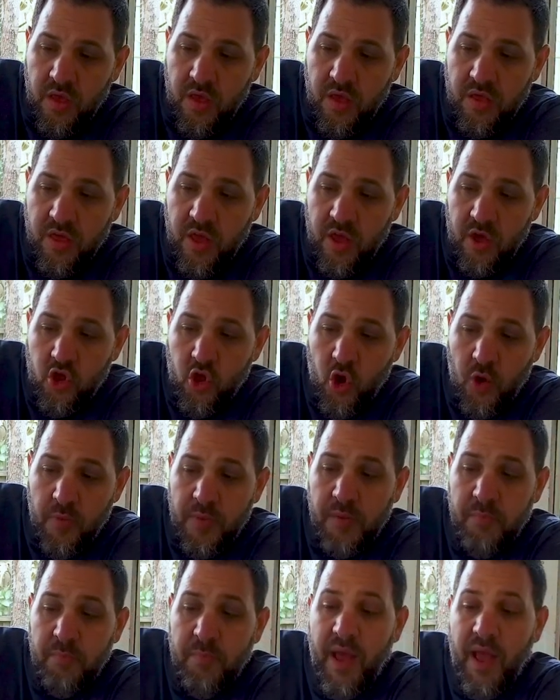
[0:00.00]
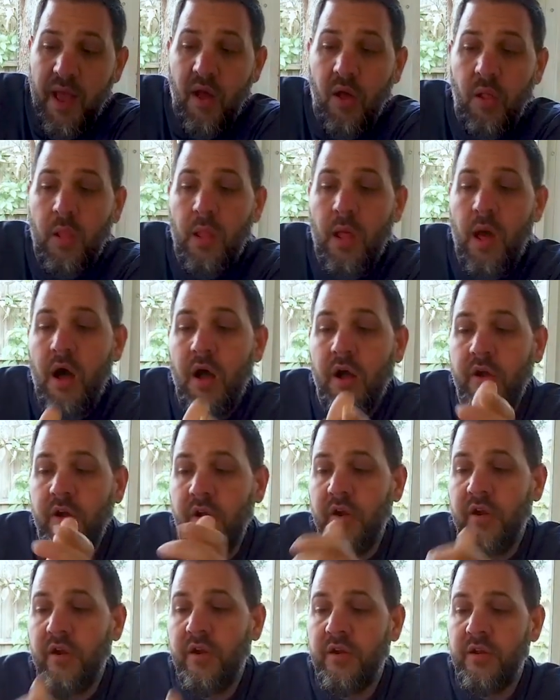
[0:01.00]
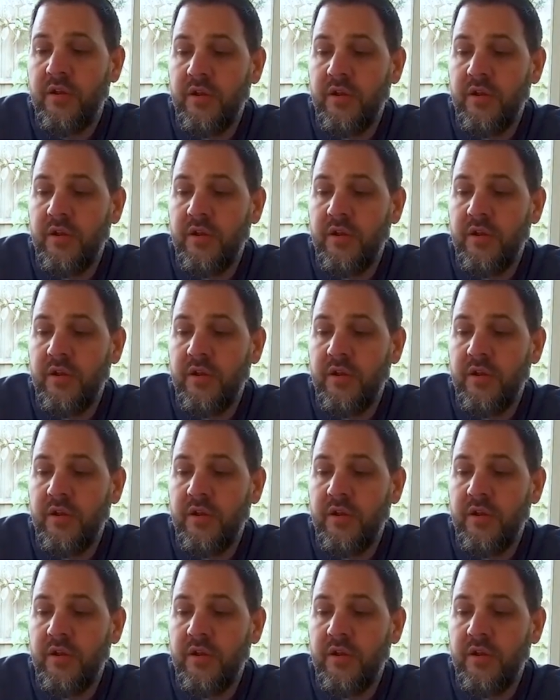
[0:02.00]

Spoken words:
is a German pale lager.